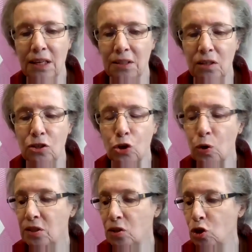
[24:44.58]

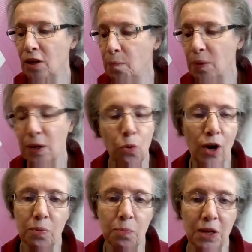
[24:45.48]
insurance should not be a
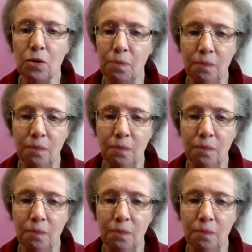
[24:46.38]
problem there.